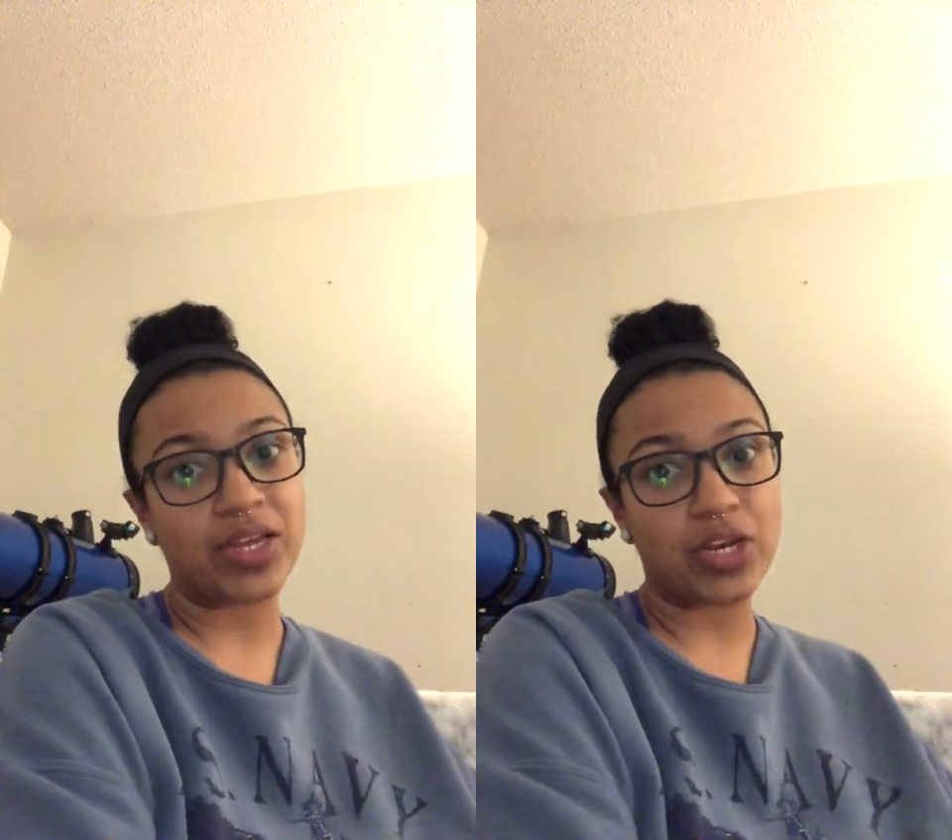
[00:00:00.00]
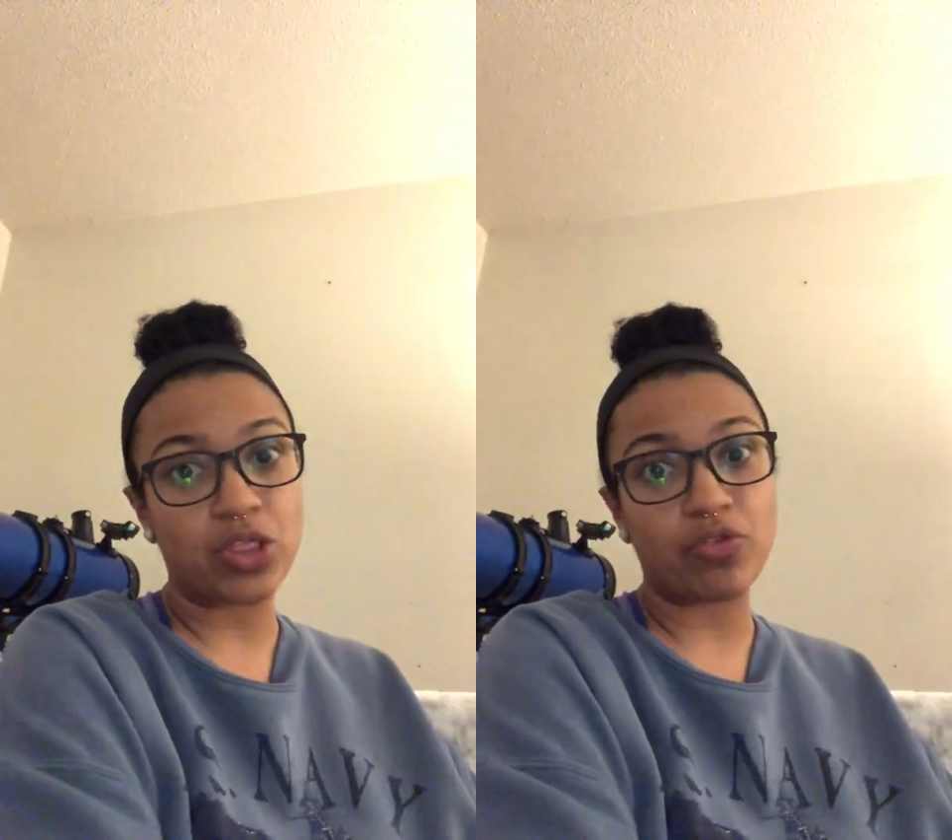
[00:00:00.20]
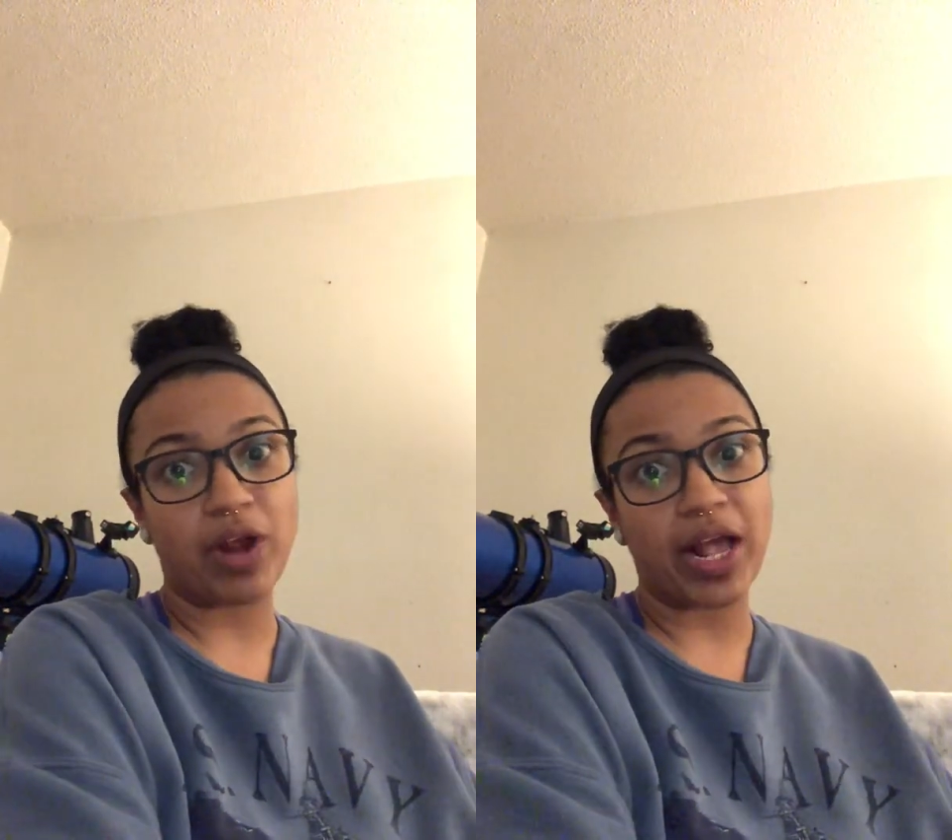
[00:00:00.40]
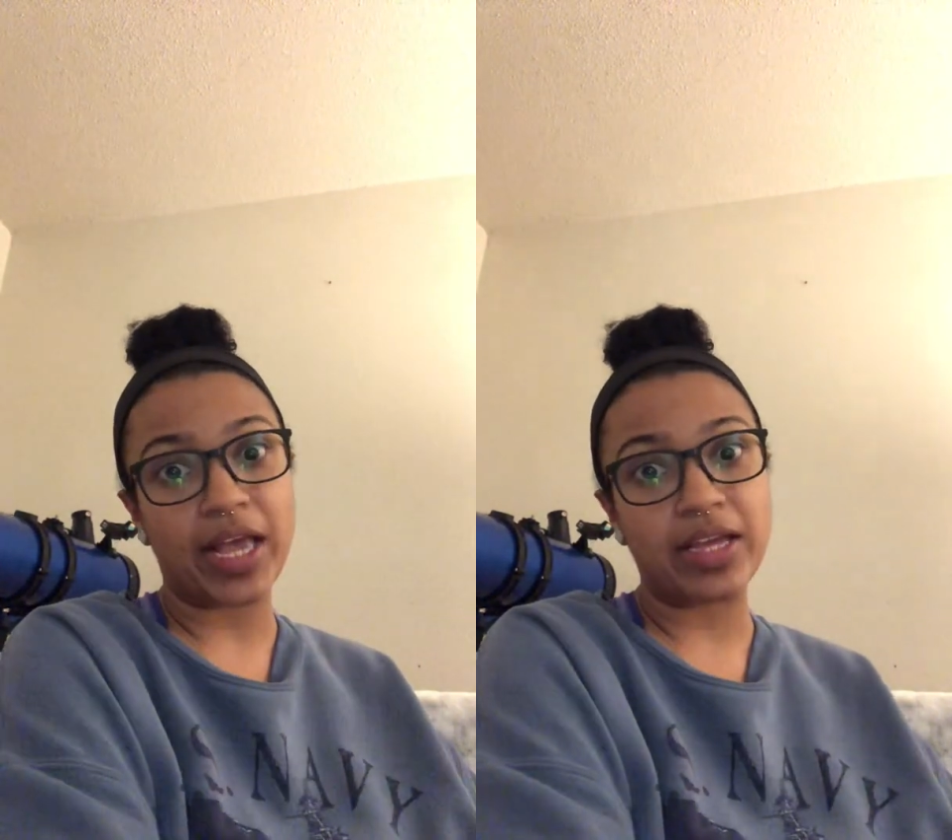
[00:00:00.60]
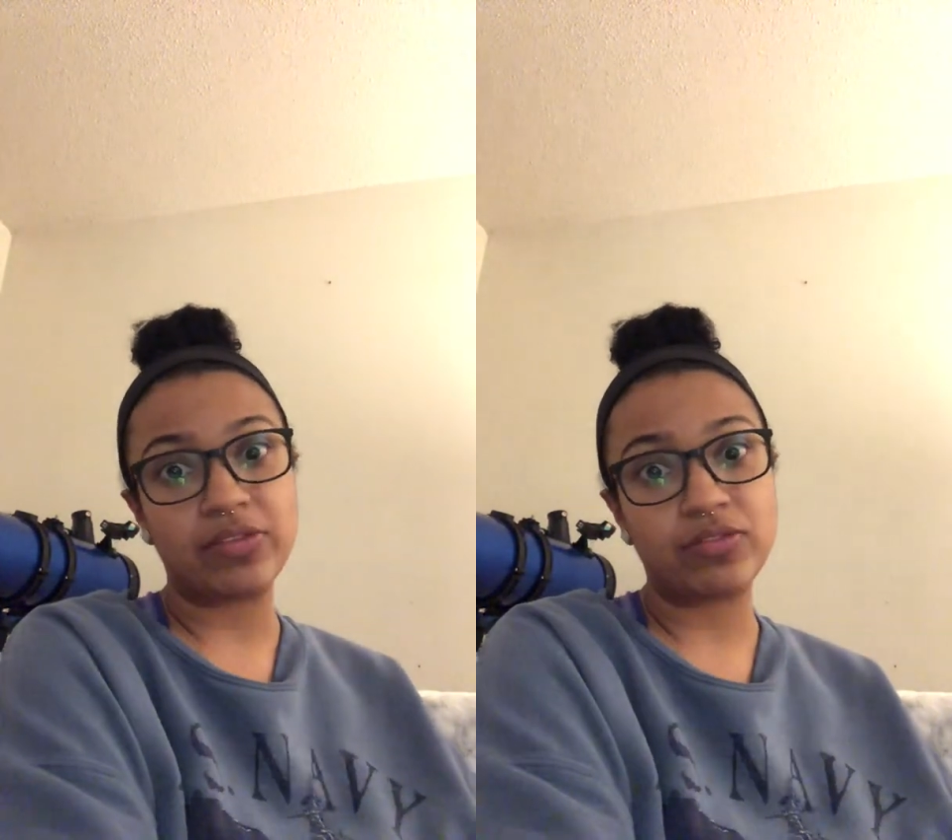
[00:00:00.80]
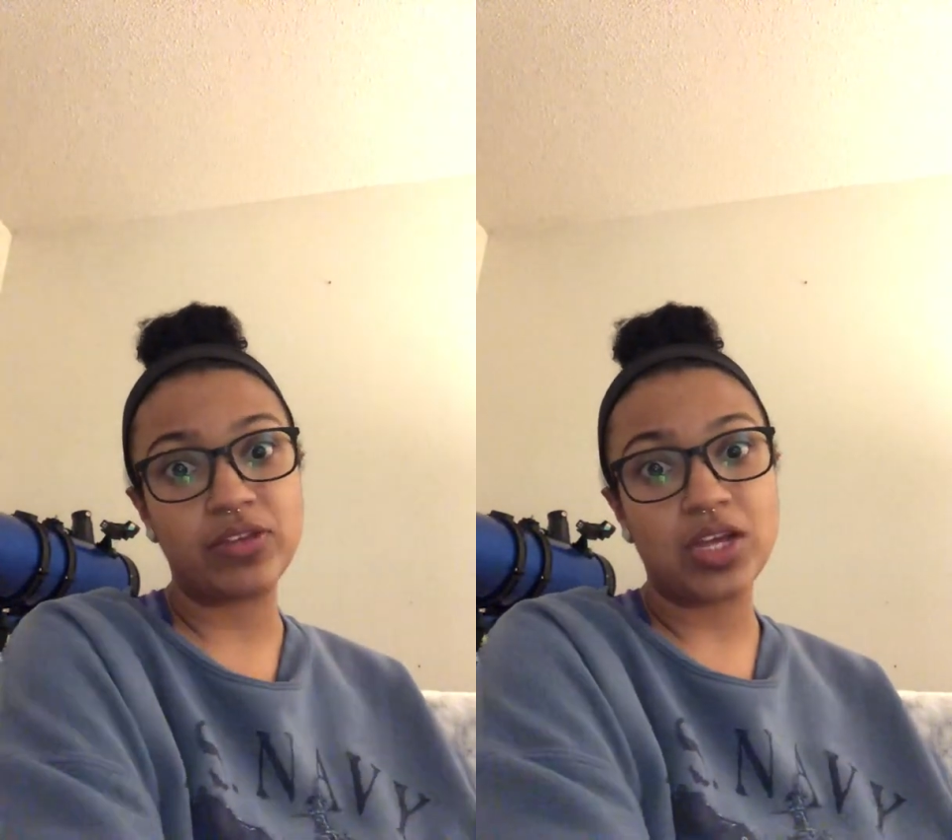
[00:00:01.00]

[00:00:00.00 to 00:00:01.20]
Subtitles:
and thrive